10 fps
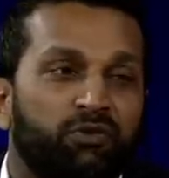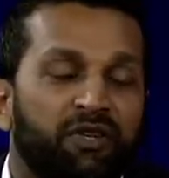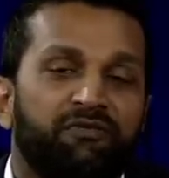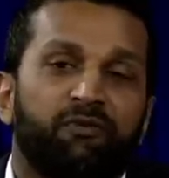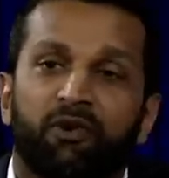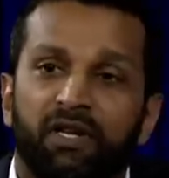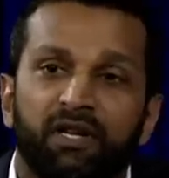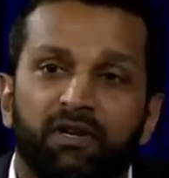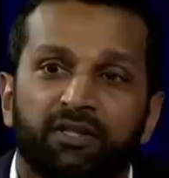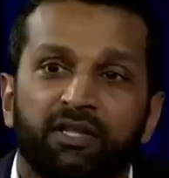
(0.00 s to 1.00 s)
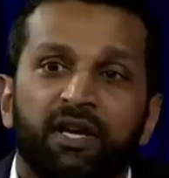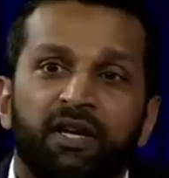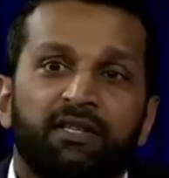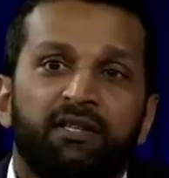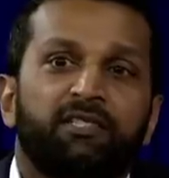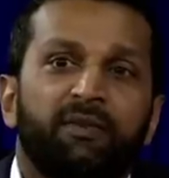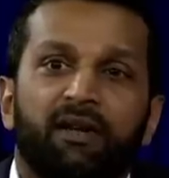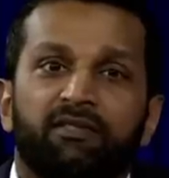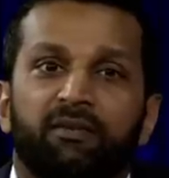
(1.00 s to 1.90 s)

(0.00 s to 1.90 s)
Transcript: 3, 4 years to dismantle